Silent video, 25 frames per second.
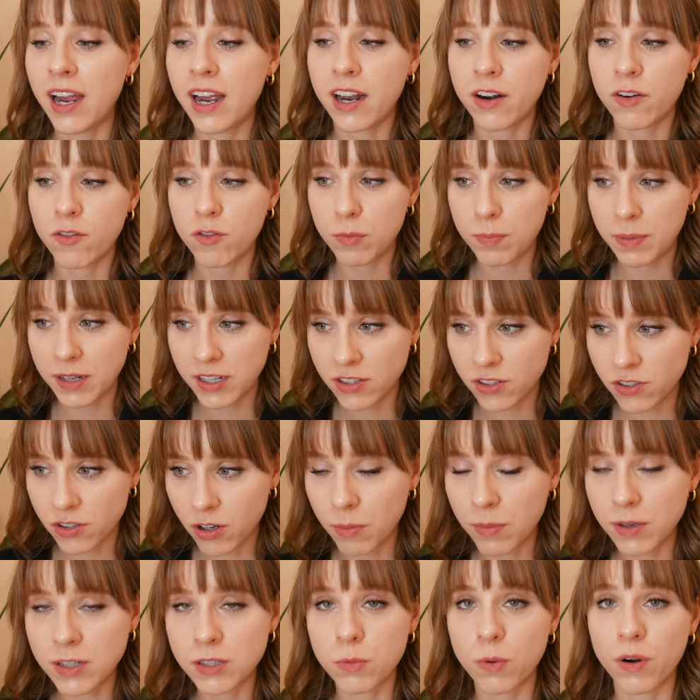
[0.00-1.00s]
and it will be so
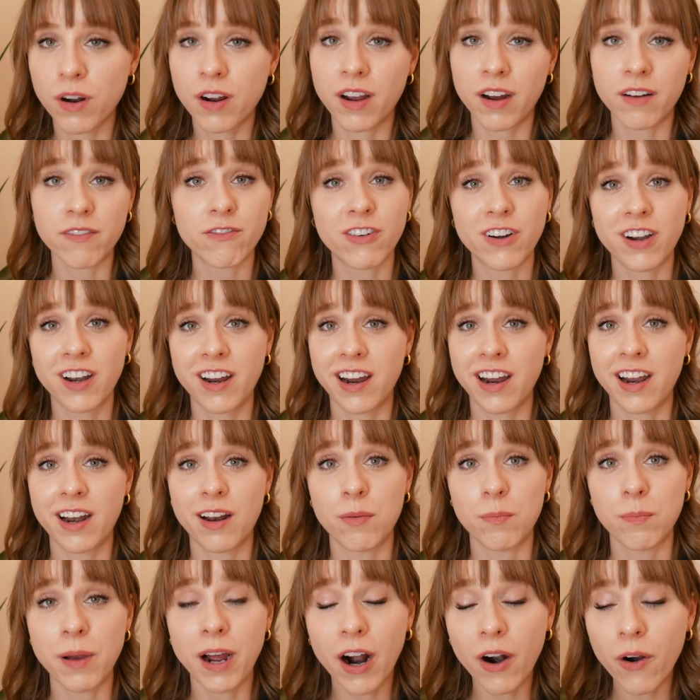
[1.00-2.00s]
much more comforting and
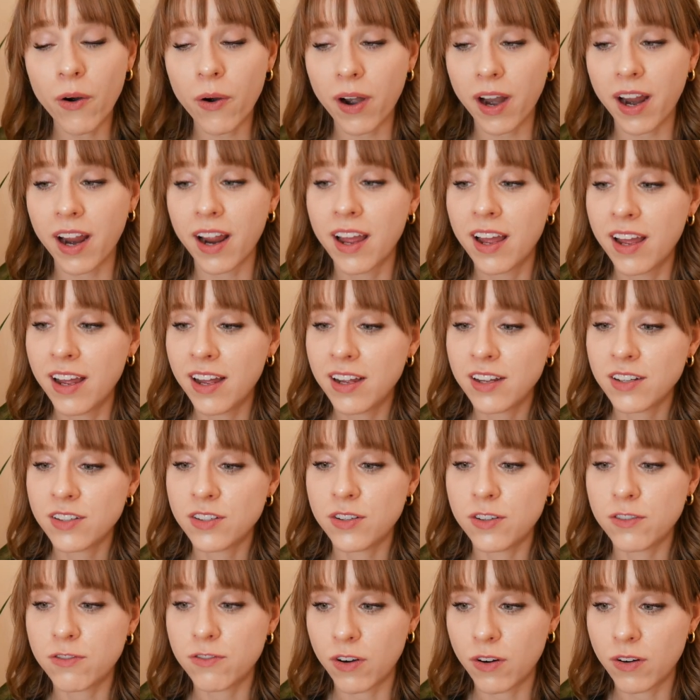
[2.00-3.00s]
empowering
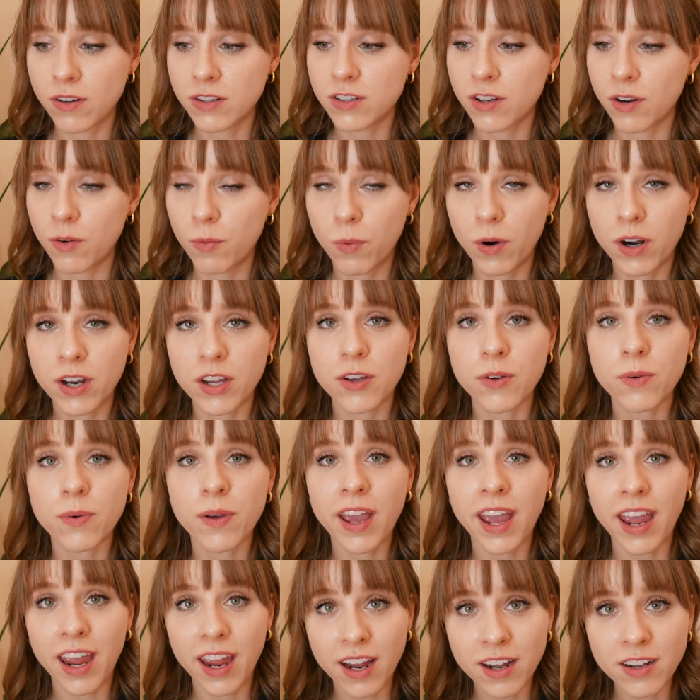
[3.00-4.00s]
to focus on what you
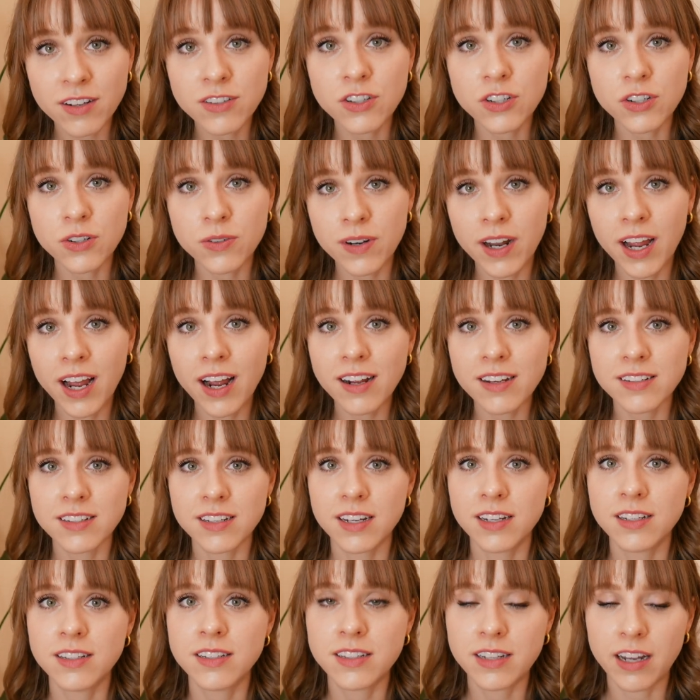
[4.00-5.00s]
can do next
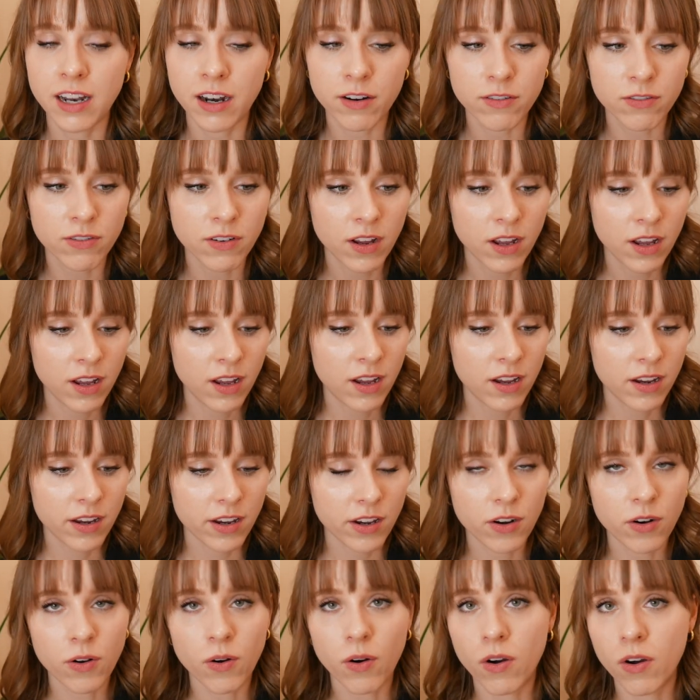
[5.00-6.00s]
instead of
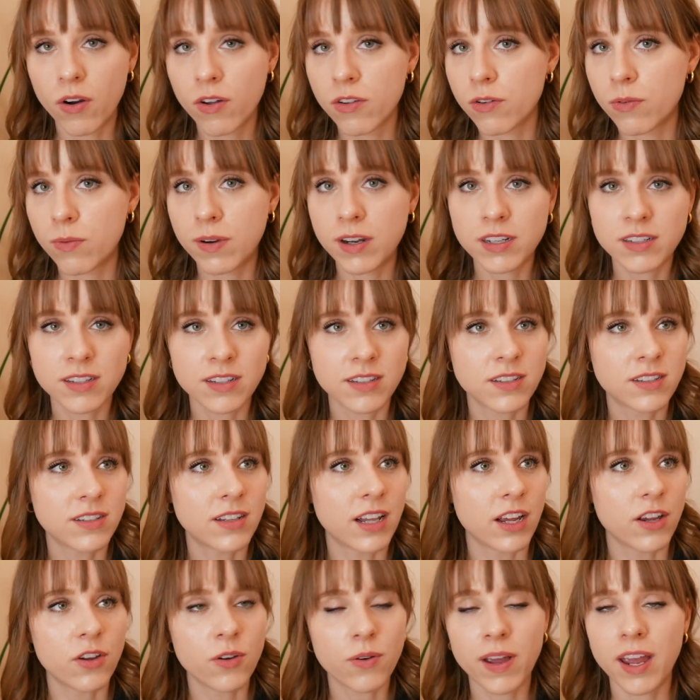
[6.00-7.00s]
you know, all the reasons
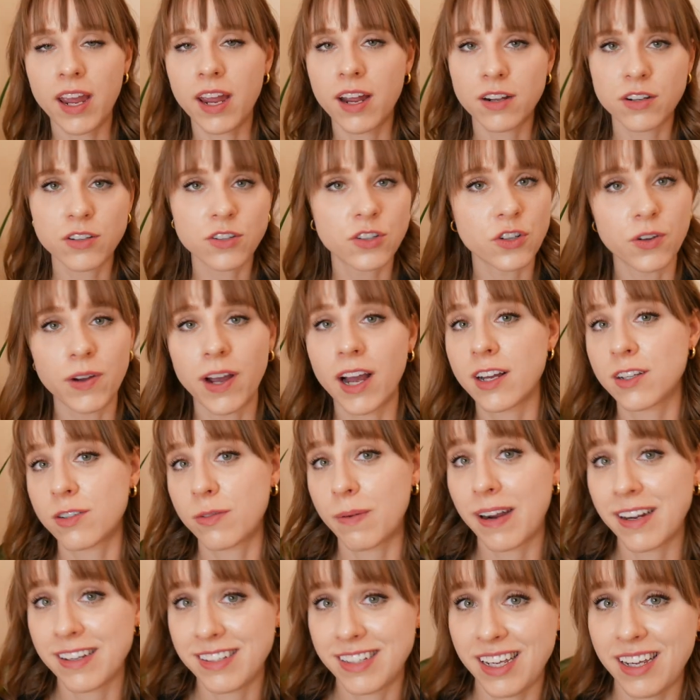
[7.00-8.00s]
that you can't do X,
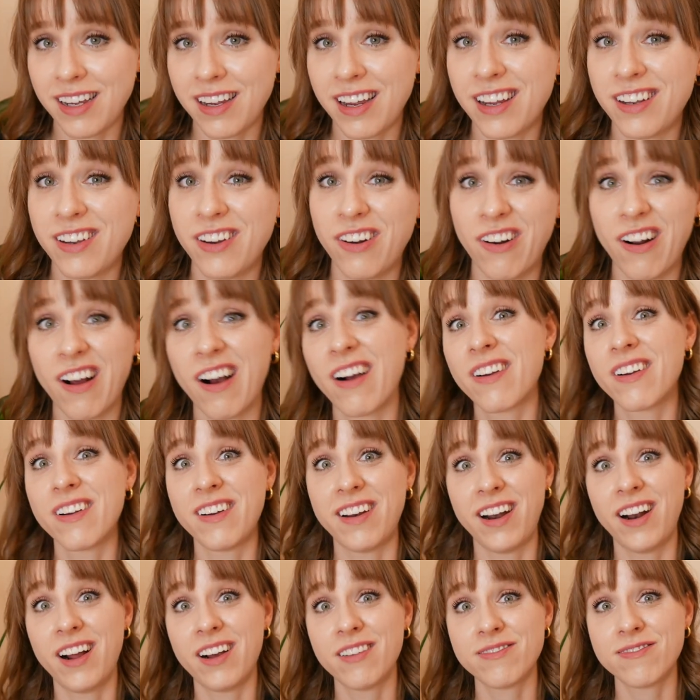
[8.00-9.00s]
Y, Z and you're not good
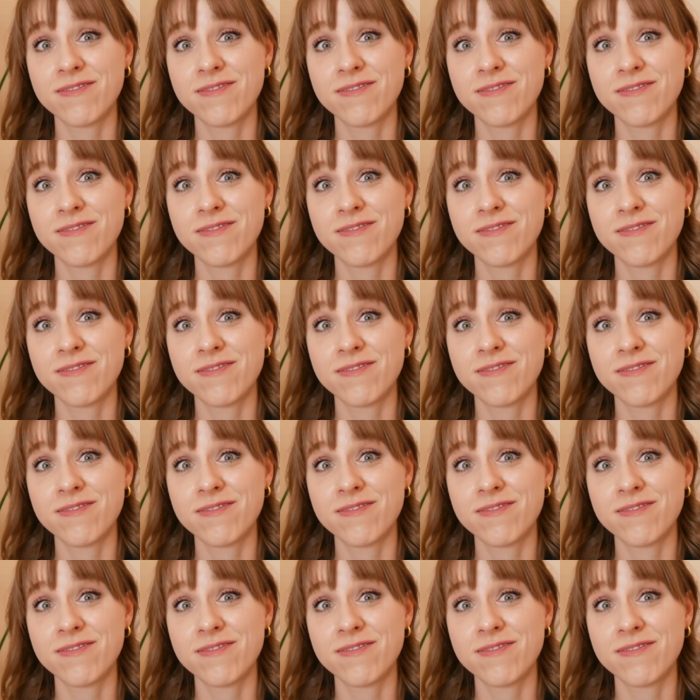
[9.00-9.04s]
enough.